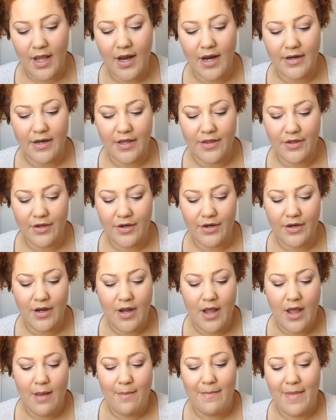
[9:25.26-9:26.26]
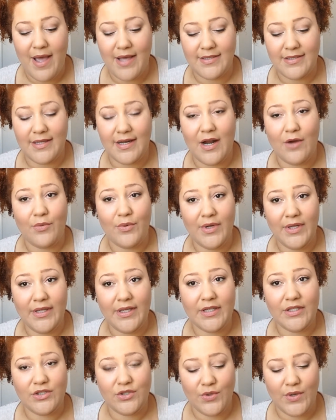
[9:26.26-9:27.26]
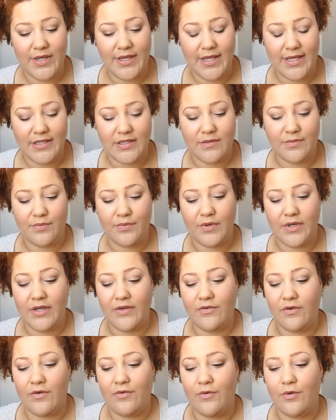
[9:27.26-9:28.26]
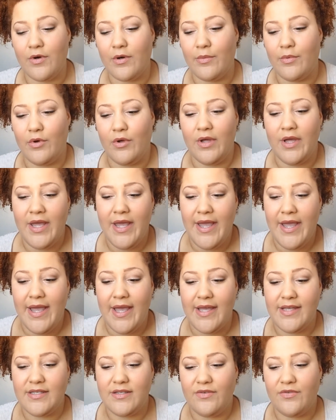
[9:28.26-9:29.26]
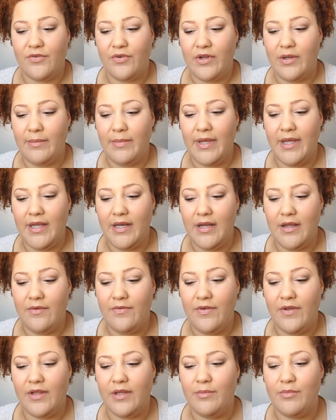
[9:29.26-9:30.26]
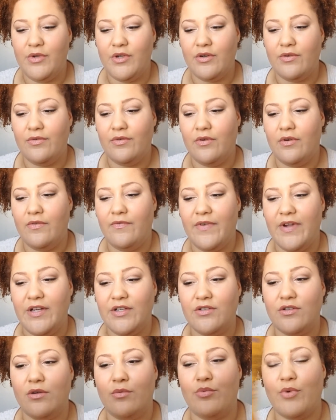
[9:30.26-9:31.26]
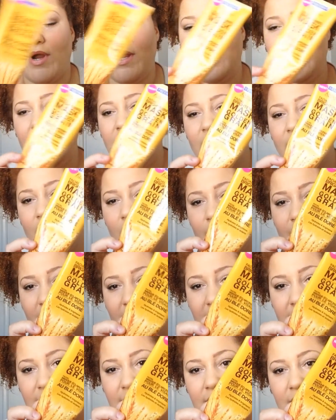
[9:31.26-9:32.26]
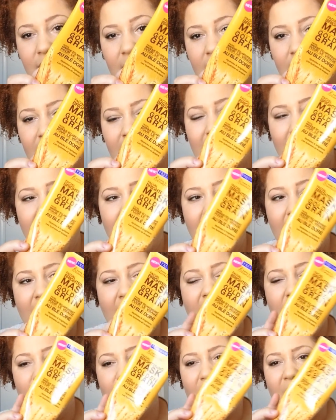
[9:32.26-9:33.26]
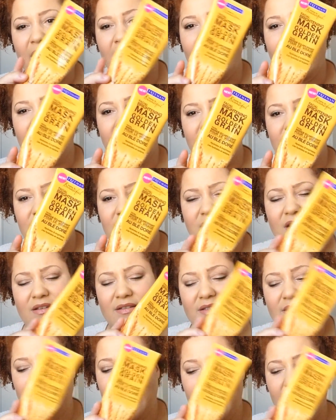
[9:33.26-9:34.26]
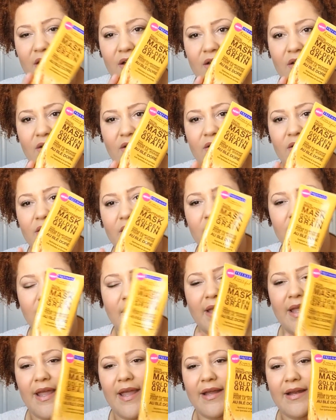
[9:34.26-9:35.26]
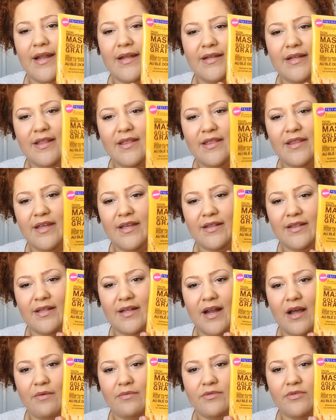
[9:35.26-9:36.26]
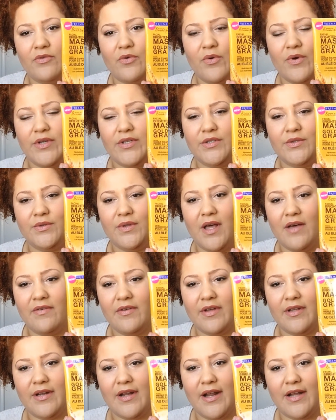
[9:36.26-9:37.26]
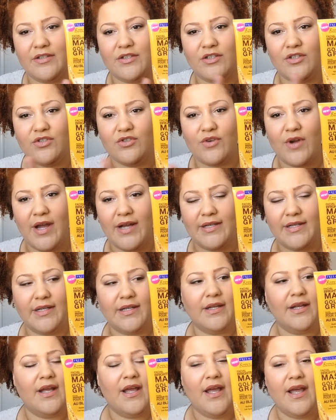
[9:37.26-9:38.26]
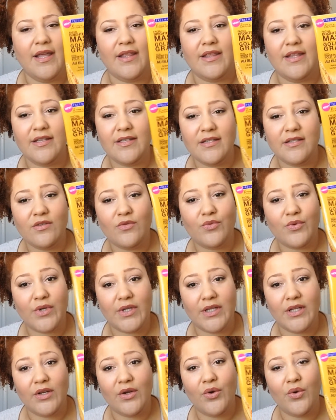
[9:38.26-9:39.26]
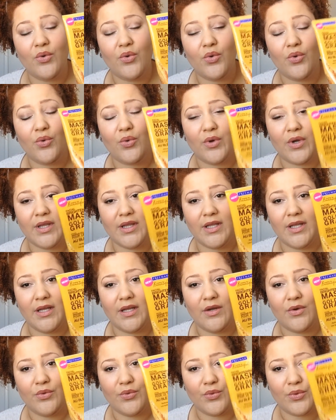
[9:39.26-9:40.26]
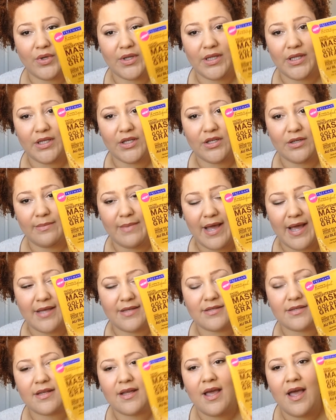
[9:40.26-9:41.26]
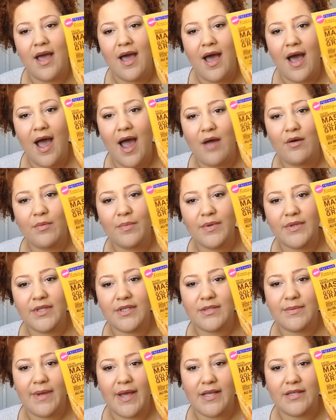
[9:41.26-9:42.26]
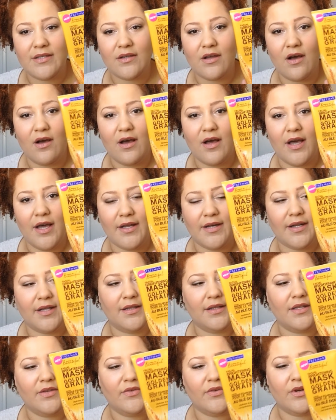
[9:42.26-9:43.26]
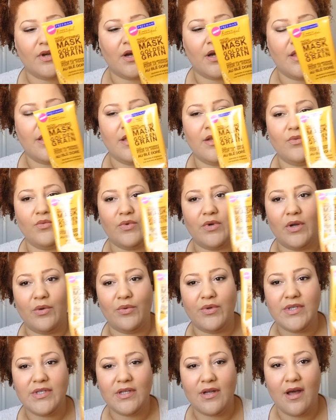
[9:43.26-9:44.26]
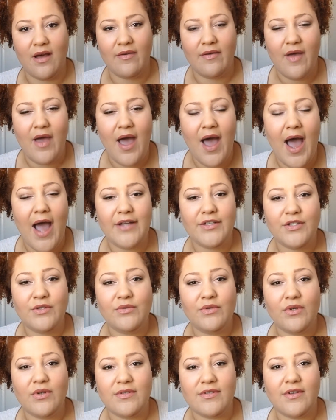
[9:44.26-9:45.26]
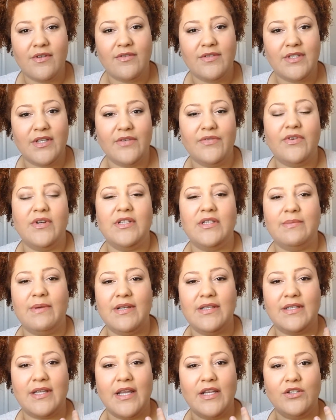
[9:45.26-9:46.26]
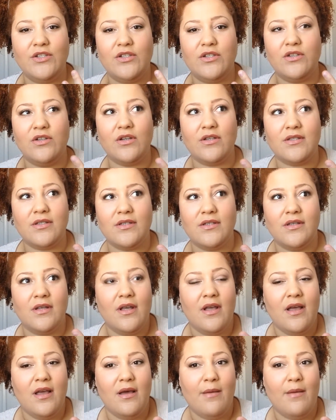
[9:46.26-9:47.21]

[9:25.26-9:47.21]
Another mask that I really enjoy that's pretty affordable is a Freeman Feeling Beautiful Facial Brightening Mask. I got this on sale, and I didn't think that I was going to love it. I just tried it. This is a really, really, really good mask. I will put this mask on, leave it on, then when I rinse it off, I do notice a difference. My skin just looks